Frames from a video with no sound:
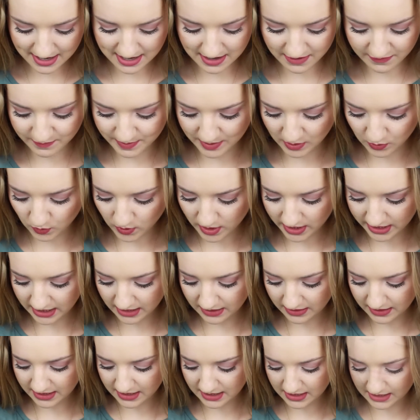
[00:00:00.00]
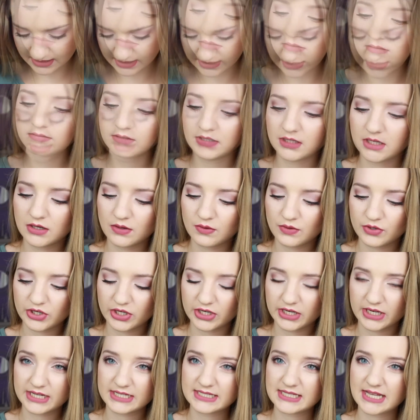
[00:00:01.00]
I have been wanting this. Oh,
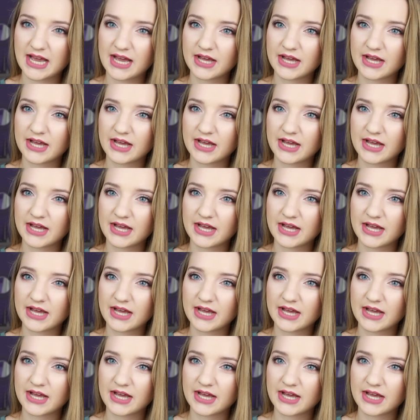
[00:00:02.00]
goodness.